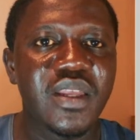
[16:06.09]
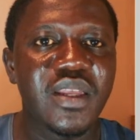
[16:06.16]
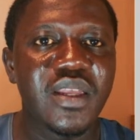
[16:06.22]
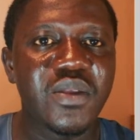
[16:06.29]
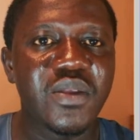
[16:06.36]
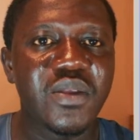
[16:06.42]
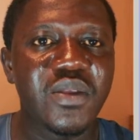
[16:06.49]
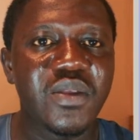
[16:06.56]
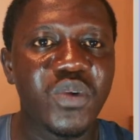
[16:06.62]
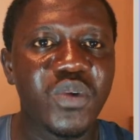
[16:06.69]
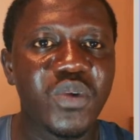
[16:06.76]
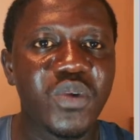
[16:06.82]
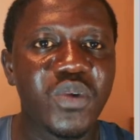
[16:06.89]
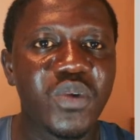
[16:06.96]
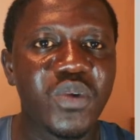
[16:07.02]
without
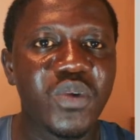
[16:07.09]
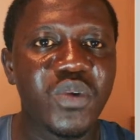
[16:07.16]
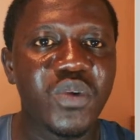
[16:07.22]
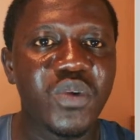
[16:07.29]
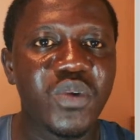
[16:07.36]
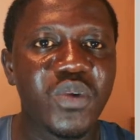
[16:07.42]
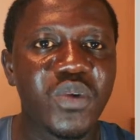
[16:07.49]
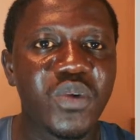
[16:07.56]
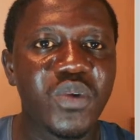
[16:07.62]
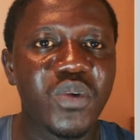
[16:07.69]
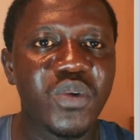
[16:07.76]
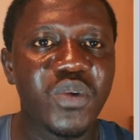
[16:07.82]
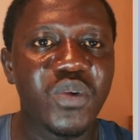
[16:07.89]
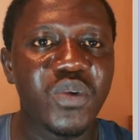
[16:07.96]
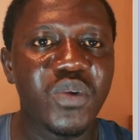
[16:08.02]
having
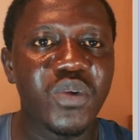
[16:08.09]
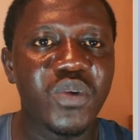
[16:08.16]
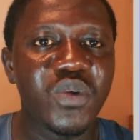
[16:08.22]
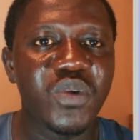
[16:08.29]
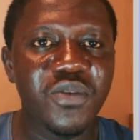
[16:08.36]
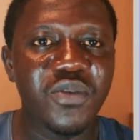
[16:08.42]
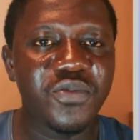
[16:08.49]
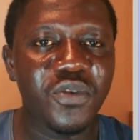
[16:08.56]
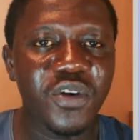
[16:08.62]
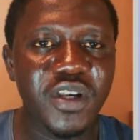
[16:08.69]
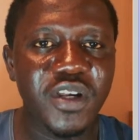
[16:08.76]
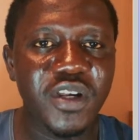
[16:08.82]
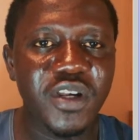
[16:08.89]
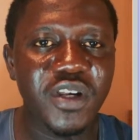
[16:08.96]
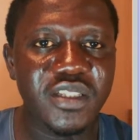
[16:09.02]
to pay for
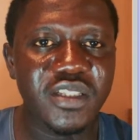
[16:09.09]
it.